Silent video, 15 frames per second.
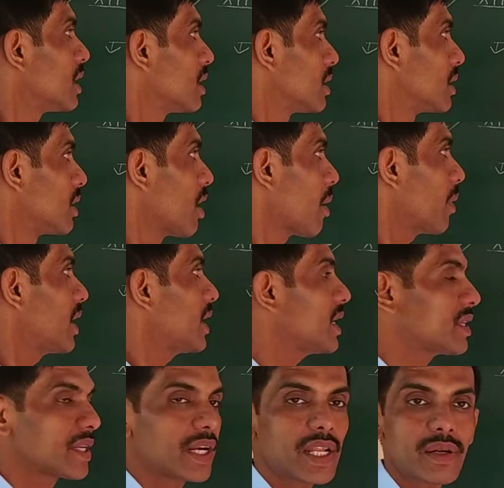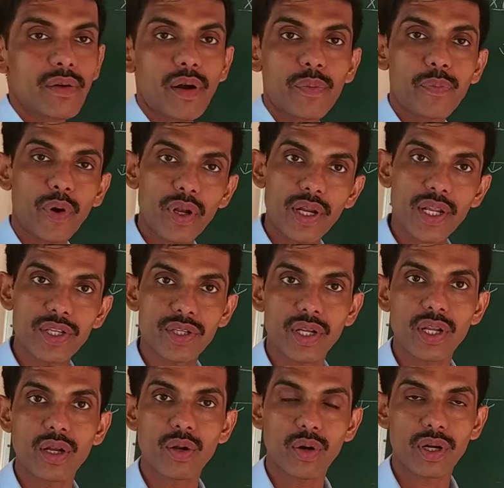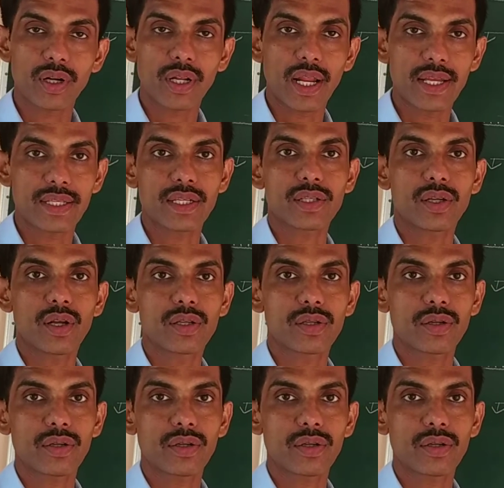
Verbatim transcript: you have already studied about pollination in lower classes also.